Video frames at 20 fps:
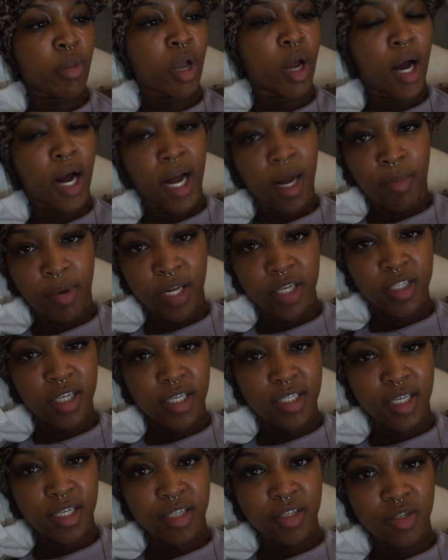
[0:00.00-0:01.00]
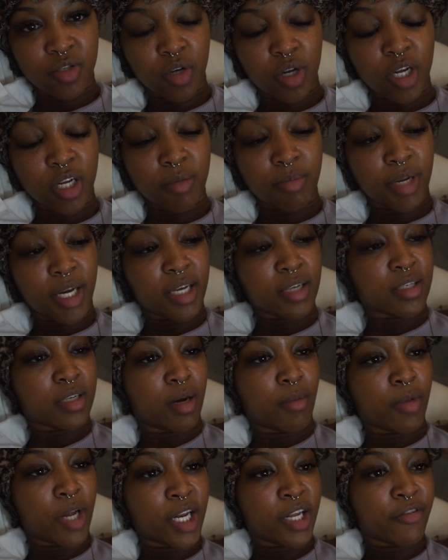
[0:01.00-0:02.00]
I apologize that this is all over the place.
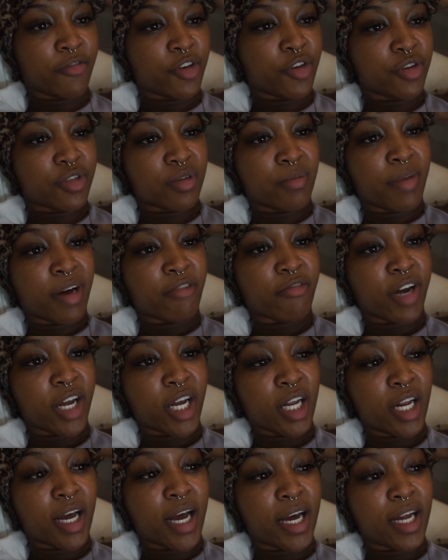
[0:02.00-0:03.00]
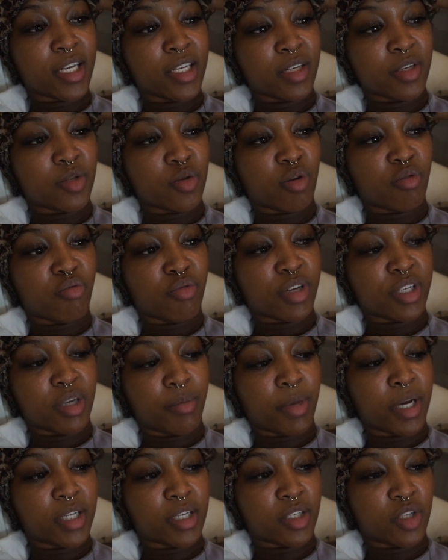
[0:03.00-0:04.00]
I'm not even using my regular editing software to
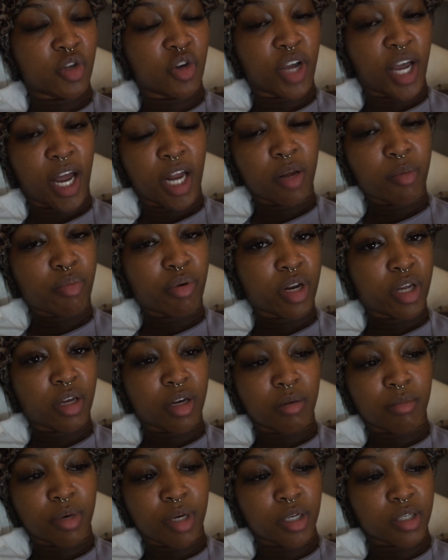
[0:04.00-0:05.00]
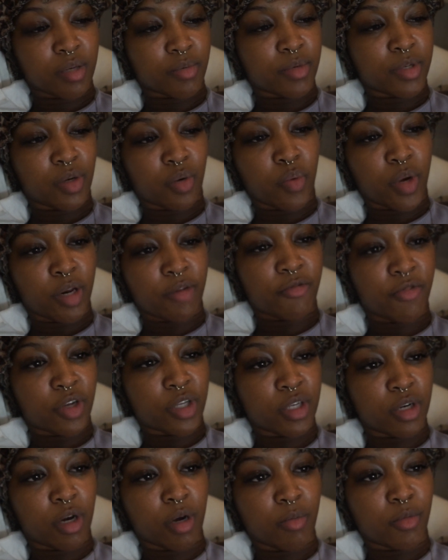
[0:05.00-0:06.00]
make this look any prettier because I'm still waiting for it
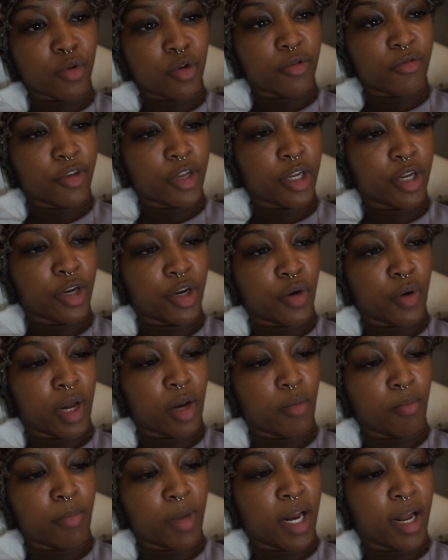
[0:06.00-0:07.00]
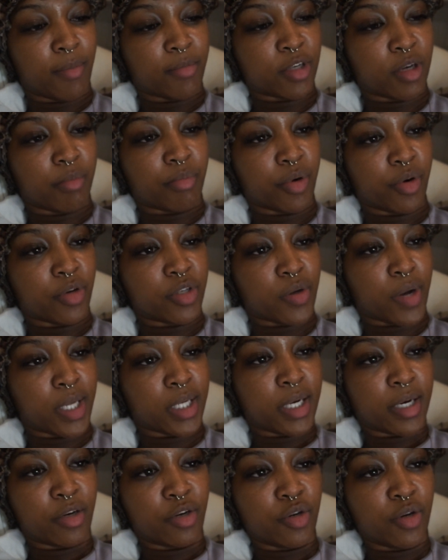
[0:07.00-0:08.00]
to come through. If you didn't know, my laptop broke, so I
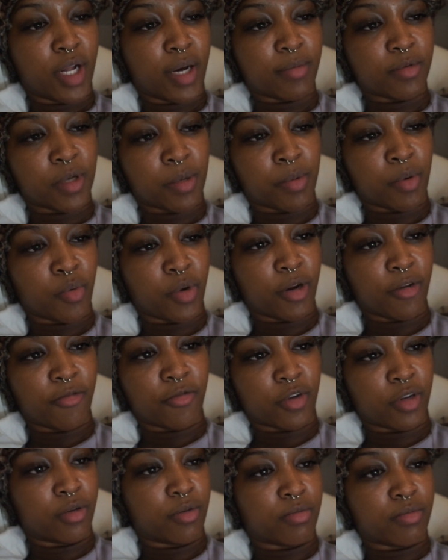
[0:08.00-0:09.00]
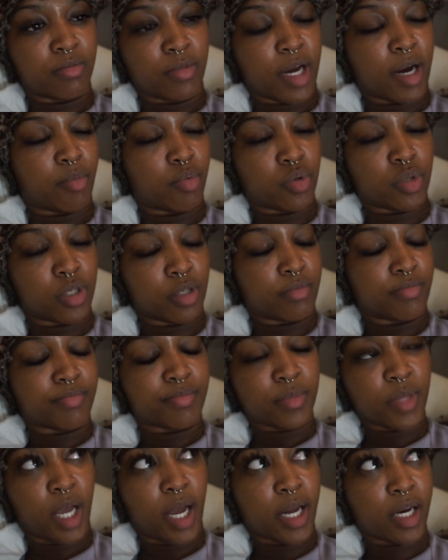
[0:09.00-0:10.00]
have a new laptop. I'm waiting for Apple to...
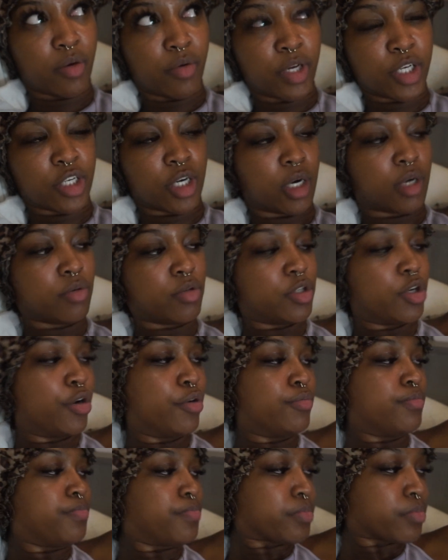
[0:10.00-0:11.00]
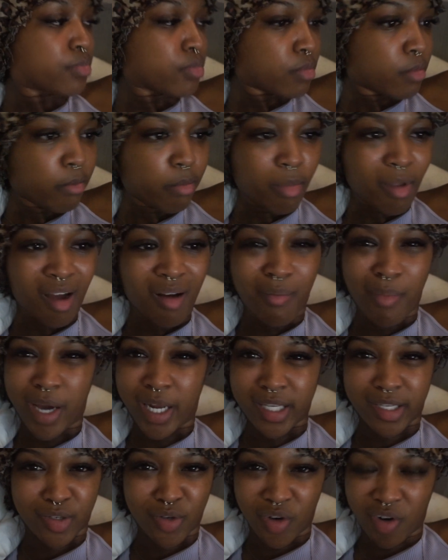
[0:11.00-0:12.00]
Anyway, child, so I'm
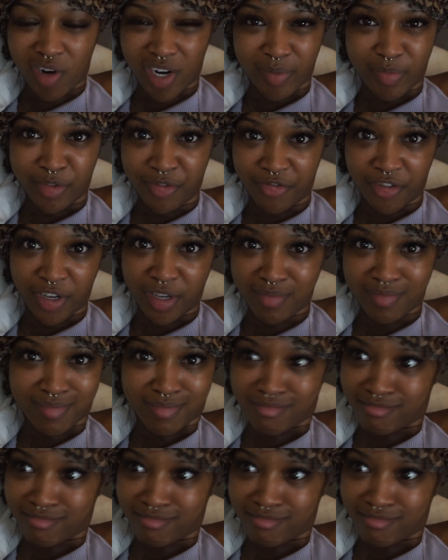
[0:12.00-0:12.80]
editing on iMovie.